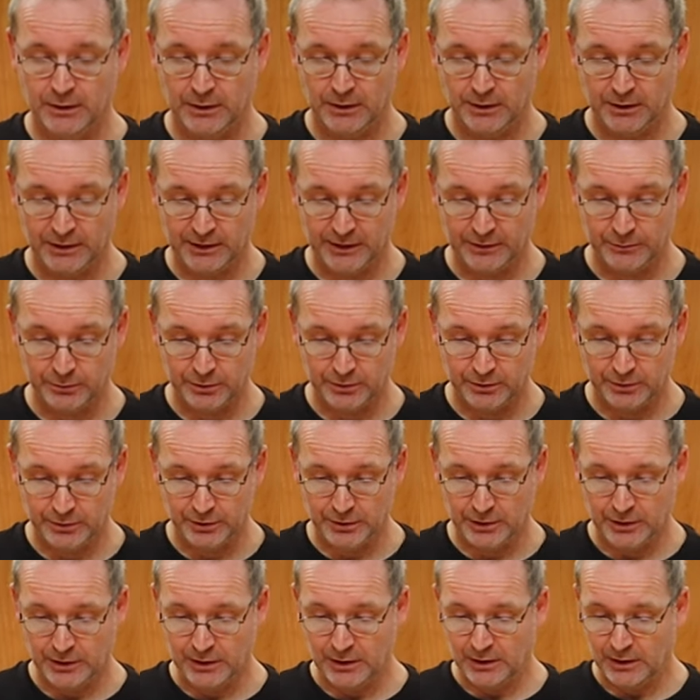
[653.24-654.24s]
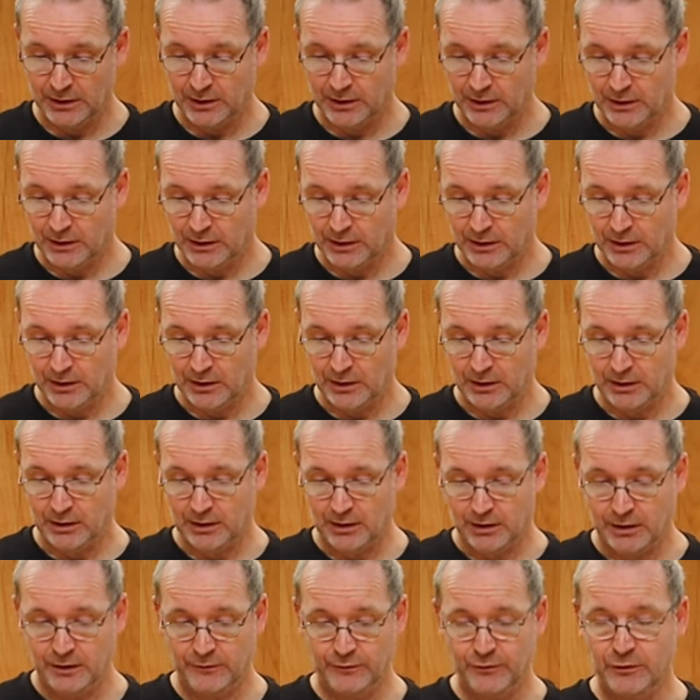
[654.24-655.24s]
Now,
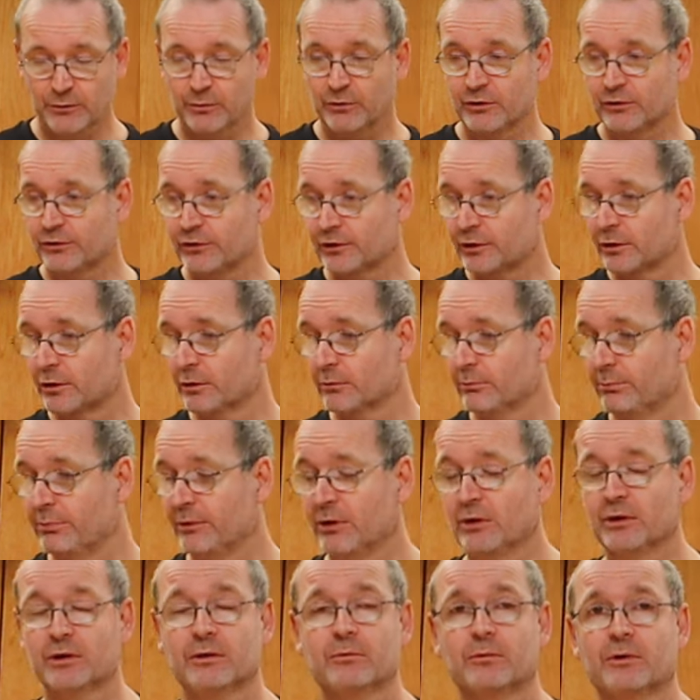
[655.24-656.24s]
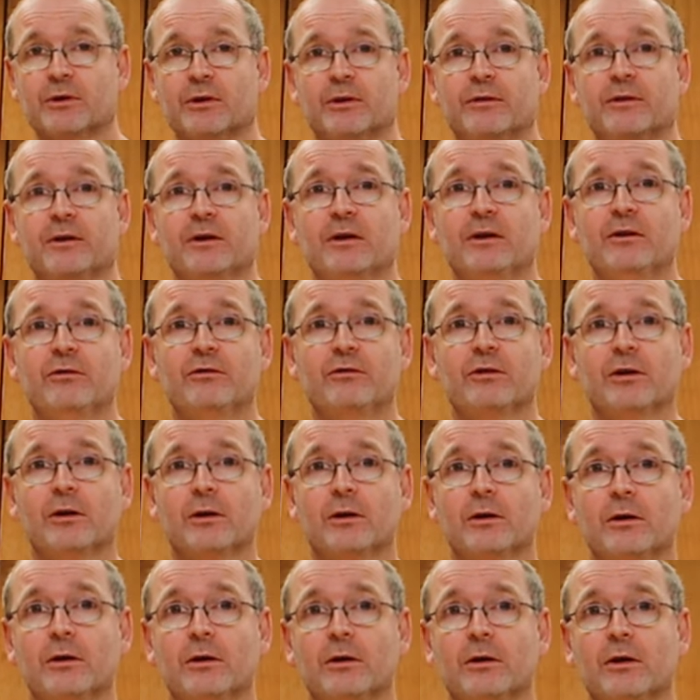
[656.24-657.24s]
if you want to go and buy one of these,
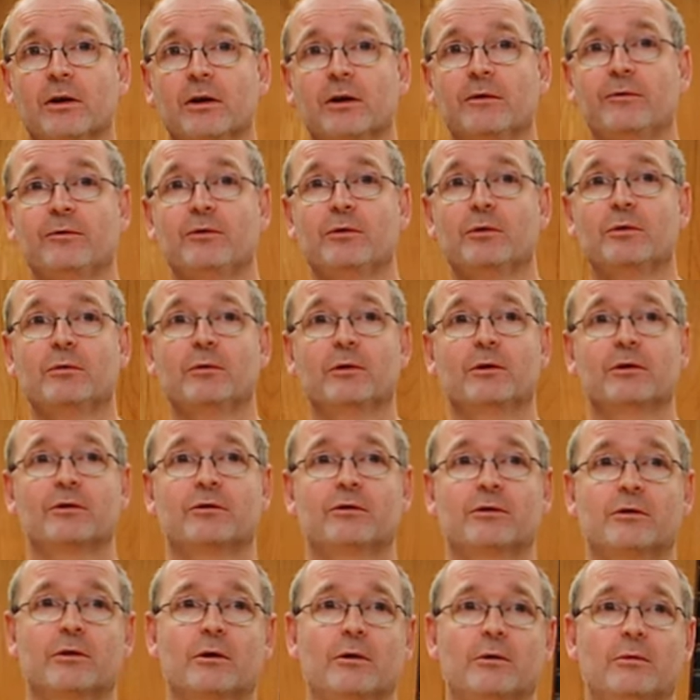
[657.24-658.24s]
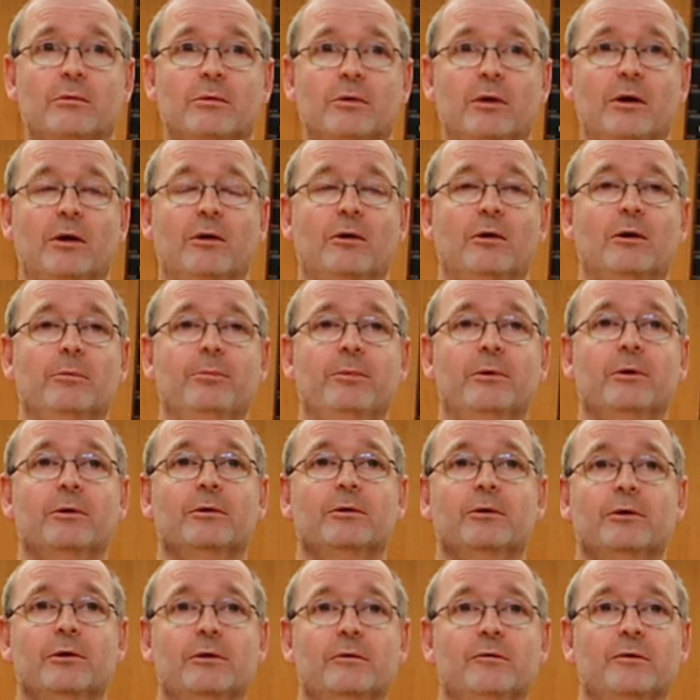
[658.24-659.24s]
if you like to go hop on
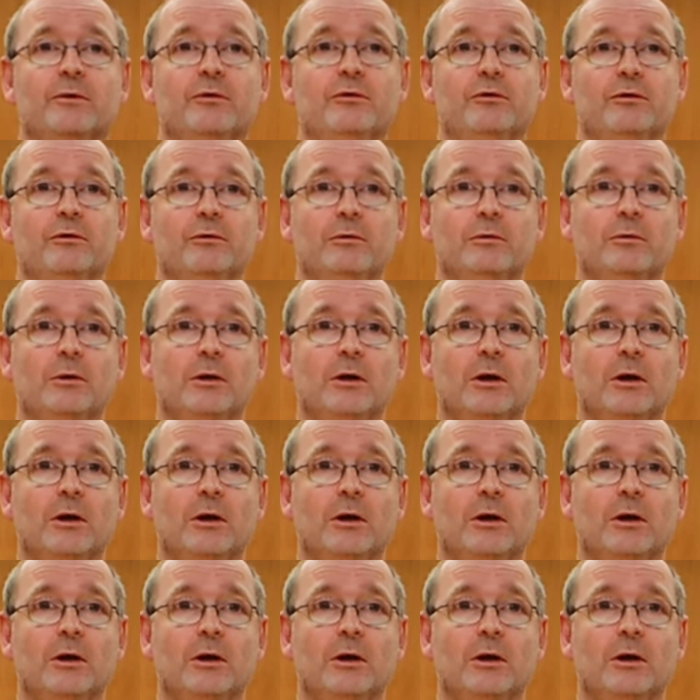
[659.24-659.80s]
over to